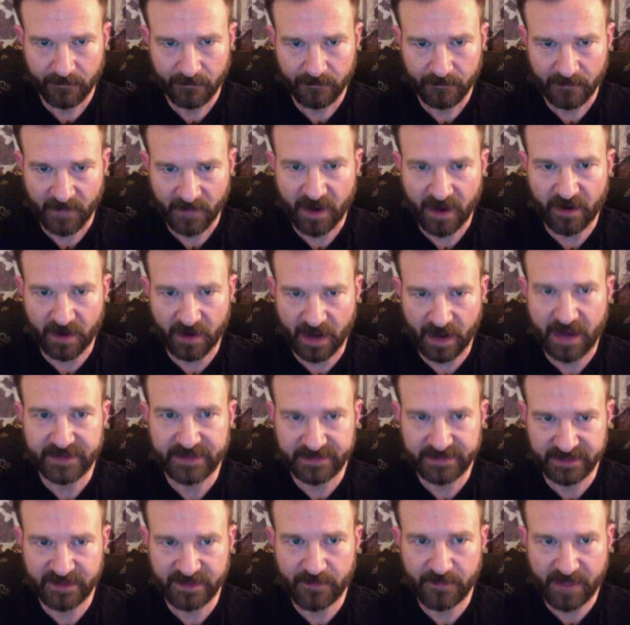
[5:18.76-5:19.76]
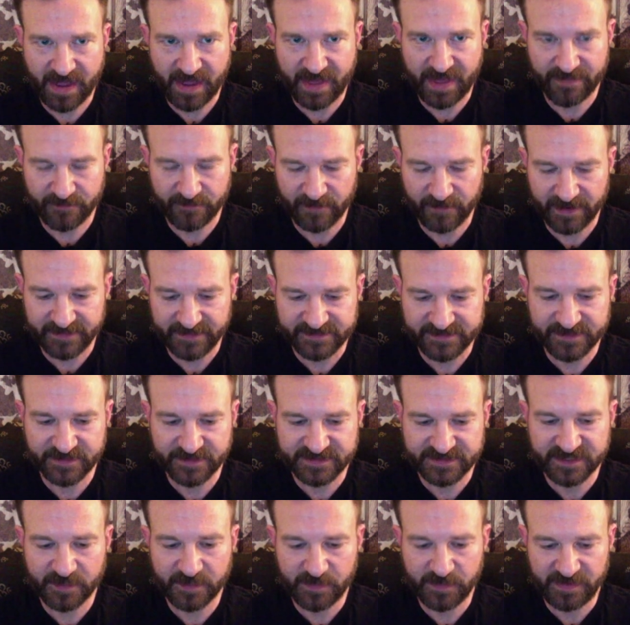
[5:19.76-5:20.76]
All right, I did the math right. So
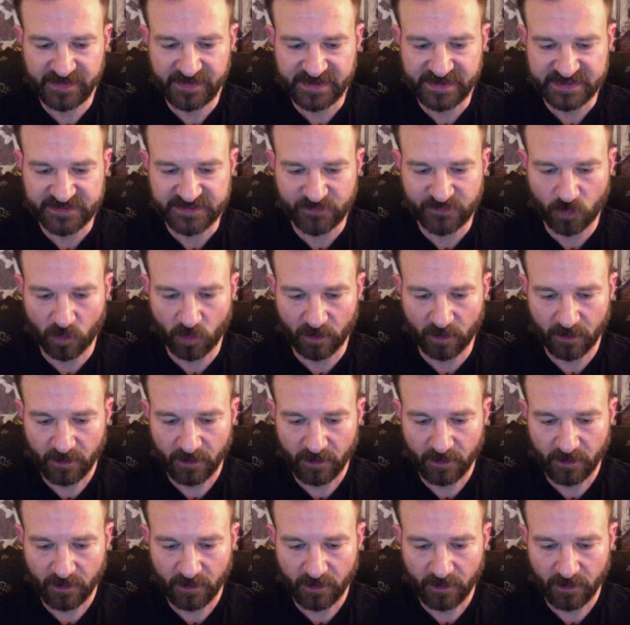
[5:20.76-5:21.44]
it's going to be these 4.